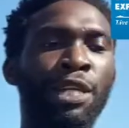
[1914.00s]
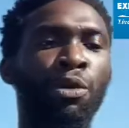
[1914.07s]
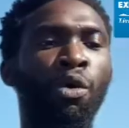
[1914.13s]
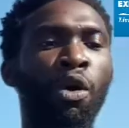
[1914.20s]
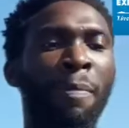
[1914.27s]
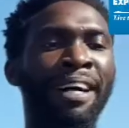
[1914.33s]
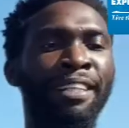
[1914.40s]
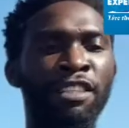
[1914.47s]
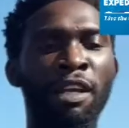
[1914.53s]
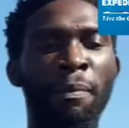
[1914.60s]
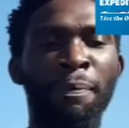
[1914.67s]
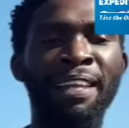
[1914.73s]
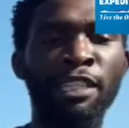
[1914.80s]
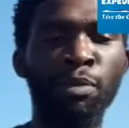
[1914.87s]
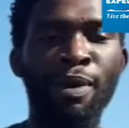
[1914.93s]

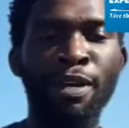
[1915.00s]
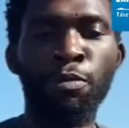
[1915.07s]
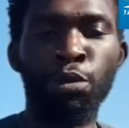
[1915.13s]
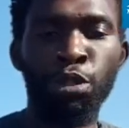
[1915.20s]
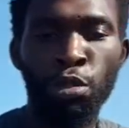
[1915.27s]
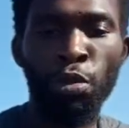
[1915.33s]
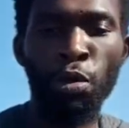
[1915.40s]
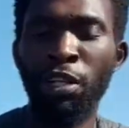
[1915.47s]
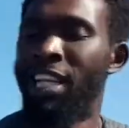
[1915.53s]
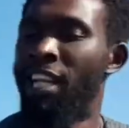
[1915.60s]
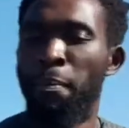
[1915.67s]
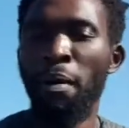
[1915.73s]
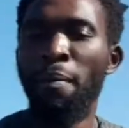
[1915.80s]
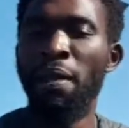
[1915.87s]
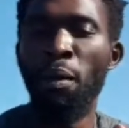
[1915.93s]
go back to the place where you
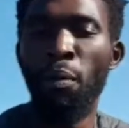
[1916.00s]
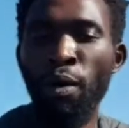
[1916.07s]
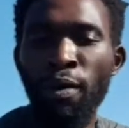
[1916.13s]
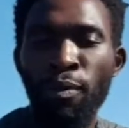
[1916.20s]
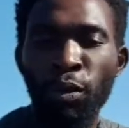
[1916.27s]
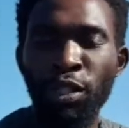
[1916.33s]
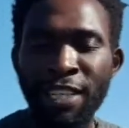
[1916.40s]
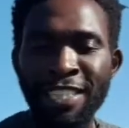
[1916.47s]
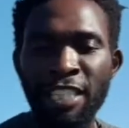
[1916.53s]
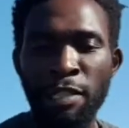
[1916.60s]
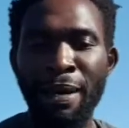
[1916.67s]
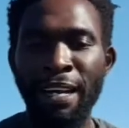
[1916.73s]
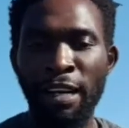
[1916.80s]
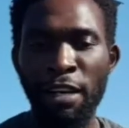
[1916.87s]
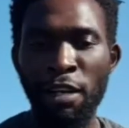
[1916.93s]
struggled and it probably
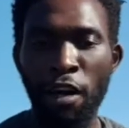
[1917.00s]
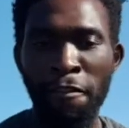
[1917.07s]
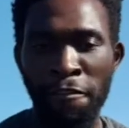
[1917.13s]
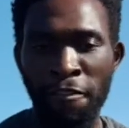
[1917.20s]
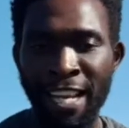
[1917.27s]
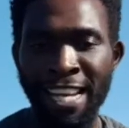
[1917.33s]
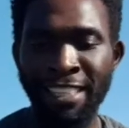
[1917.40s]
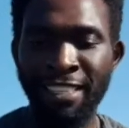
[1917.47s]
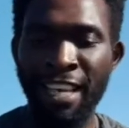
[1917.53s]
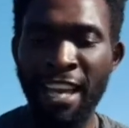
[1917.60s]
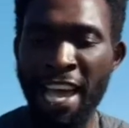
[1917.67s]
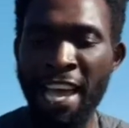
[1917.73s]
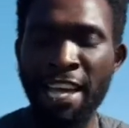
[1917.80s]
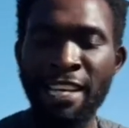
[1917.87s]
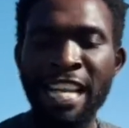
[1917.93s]
wasn't a smile on your
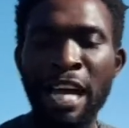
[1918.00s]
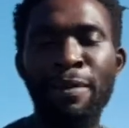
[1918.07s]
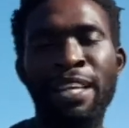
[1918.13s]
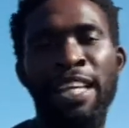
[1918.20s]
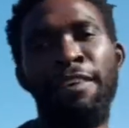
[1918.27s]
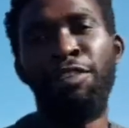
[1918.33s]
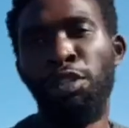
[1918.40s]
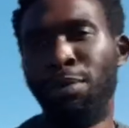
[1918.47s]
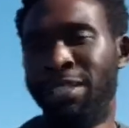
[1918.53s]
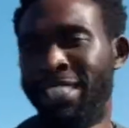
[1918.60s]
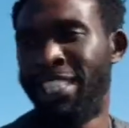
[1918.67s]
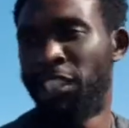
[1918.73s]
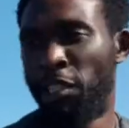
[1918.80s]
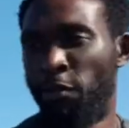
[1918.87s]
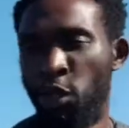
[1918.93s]
face, now it
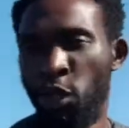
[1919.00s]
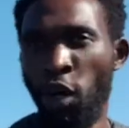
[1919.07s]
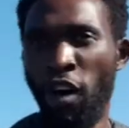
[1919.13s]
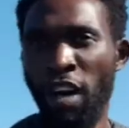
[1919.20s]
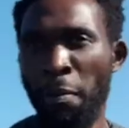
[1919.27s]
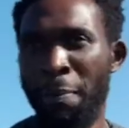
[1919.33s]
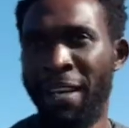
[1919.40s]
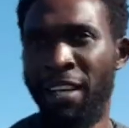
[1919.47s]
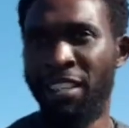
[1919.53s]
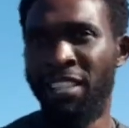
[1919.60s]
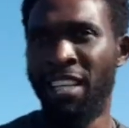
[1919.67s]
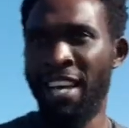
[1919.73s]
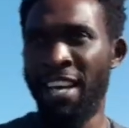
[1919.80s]
gives you a sense of joy,